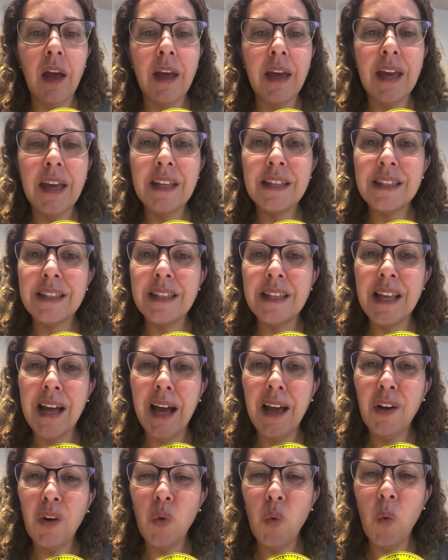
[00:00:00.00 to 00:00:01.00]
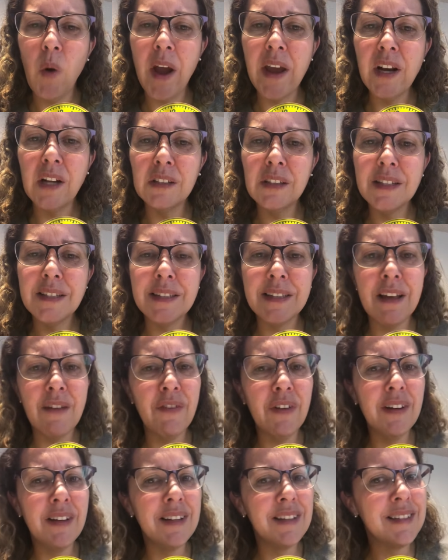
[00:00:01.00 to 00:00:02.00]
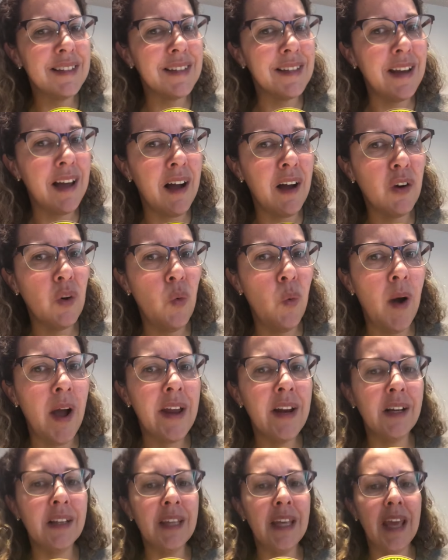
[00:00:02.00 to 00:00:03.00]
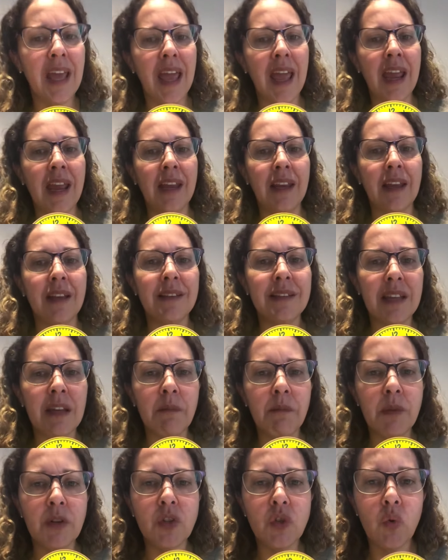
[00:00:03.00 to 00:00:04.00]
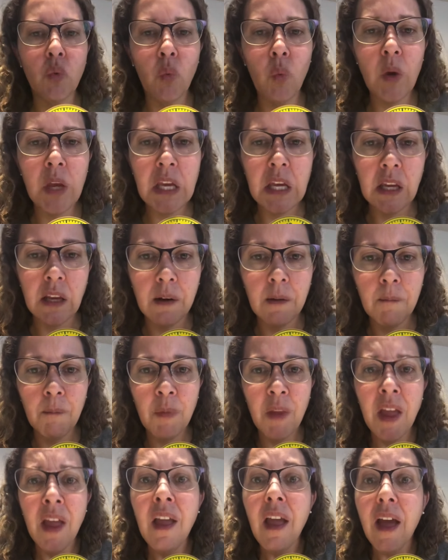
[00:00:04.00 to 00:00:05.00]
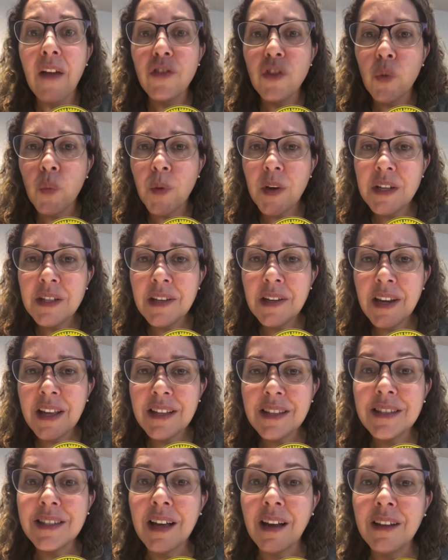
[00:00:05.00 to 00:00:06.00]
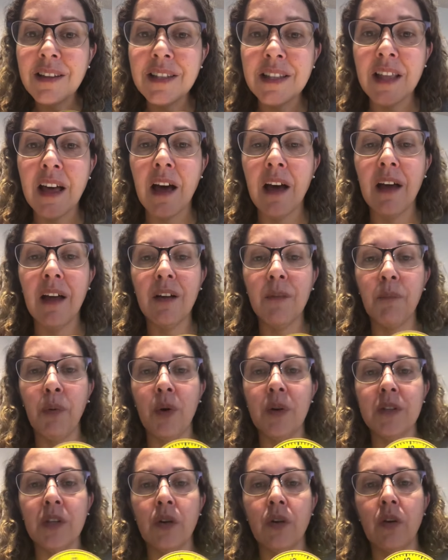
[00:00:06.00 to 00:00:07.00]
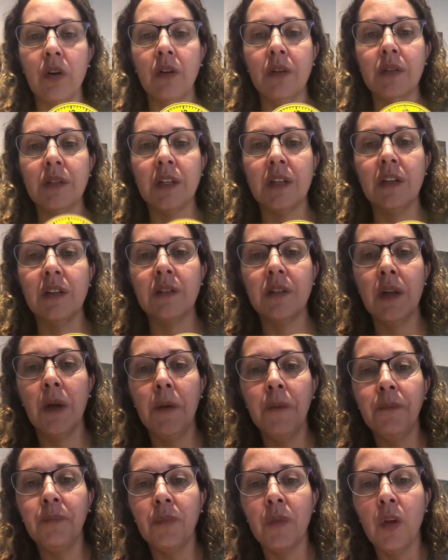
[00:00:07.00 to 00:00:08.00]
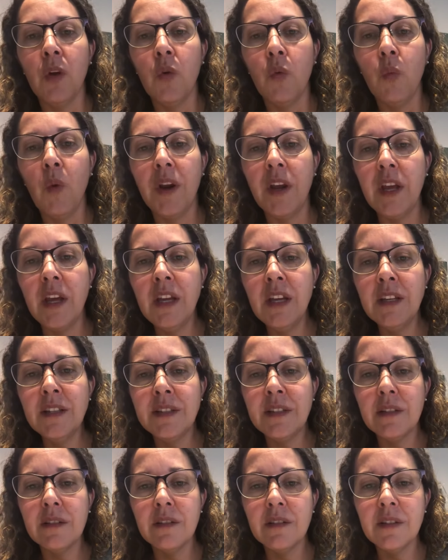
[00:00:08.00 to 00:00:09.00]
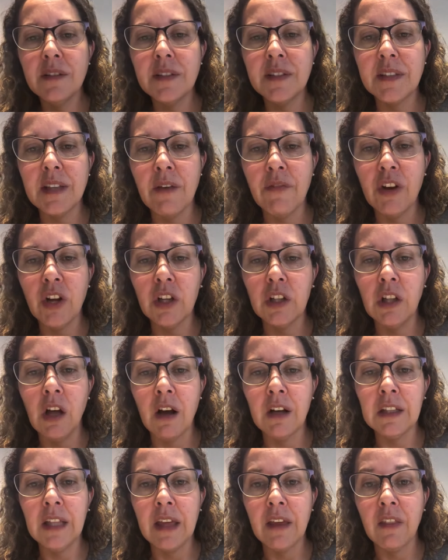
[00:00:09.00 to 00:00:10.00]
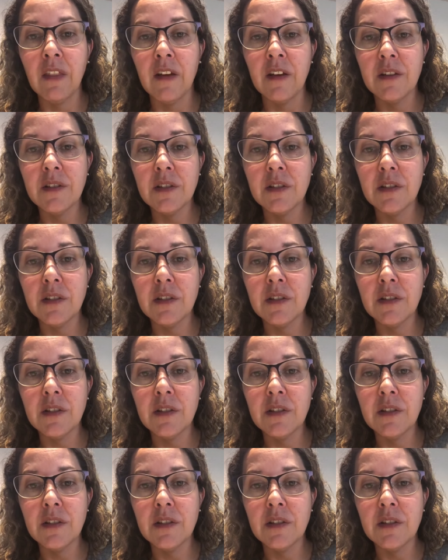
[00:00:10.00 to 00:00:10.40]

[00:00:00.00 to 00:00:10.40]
it's not quite on the 7, it's not quite on the 8, it's in between. And the reason it does that, boys and girls, is when it is 7 o'clock like this,